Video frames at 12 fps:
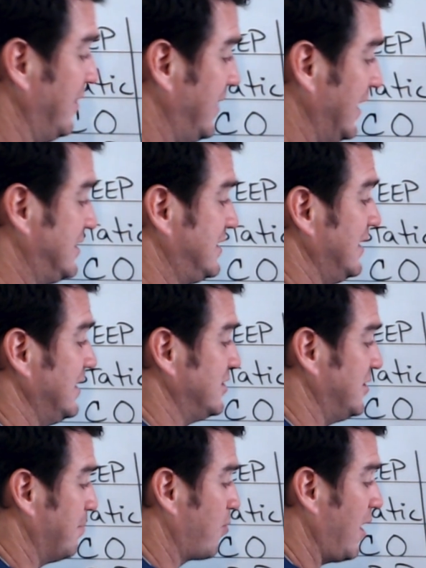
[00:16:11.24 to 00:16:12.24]
this
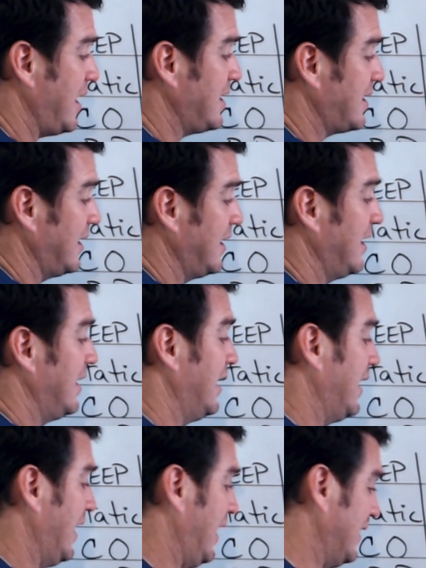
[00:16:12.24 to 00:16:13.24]
is the break
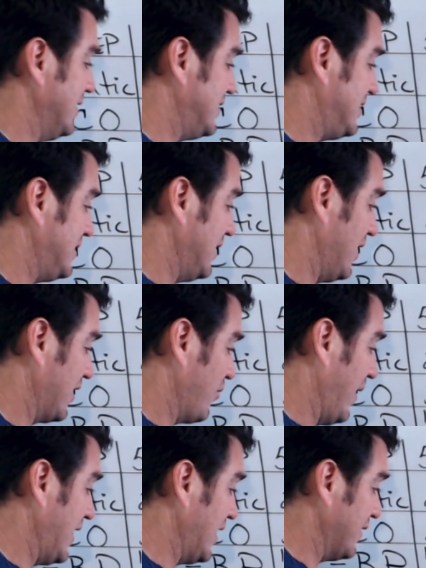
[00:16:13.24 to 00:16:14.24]
and
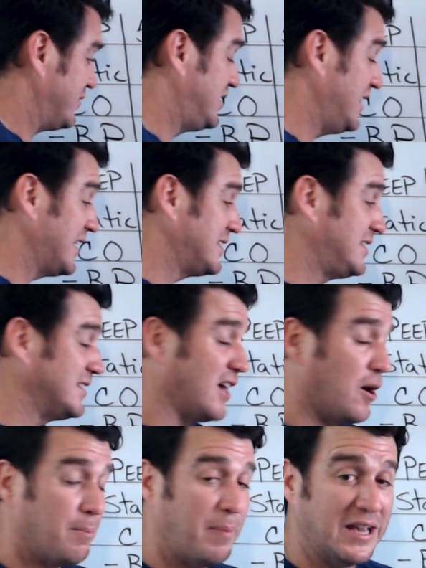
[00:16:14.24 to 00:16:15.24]
a gradient of six
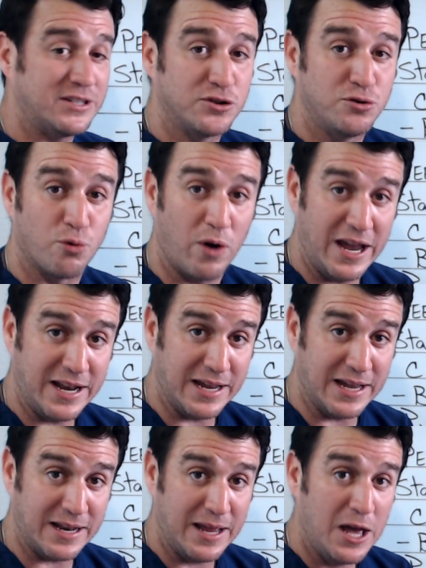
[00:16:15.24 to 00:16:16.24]
is our best
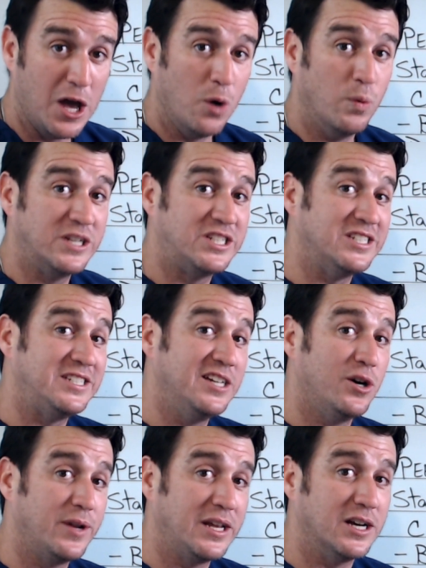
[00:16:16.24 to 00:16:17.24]
gradient, which
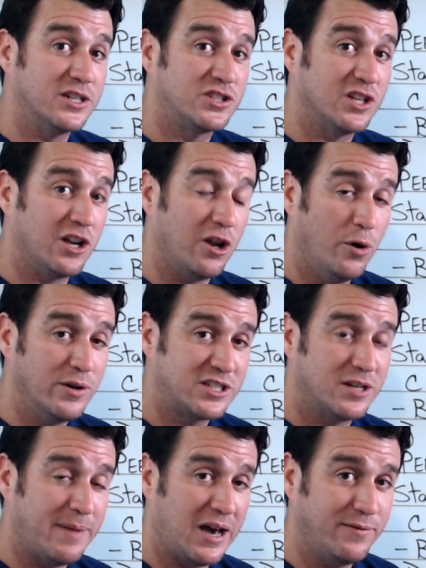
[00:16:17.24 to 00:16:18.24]
is yielding us the
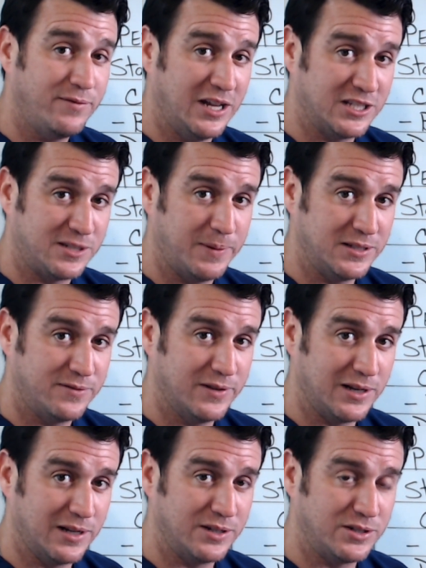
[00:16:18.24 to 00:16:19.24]
lowest amount of dead
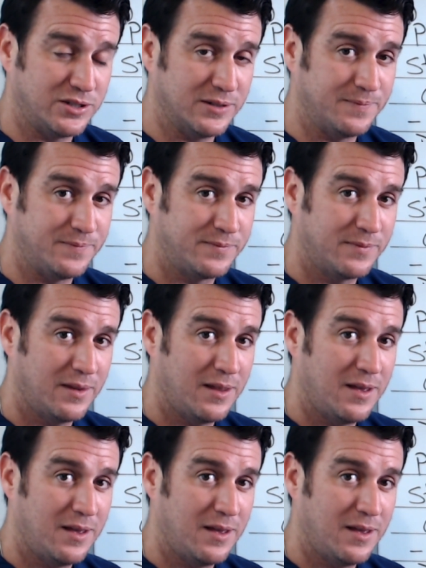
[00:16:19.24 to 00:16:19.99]
space ventilation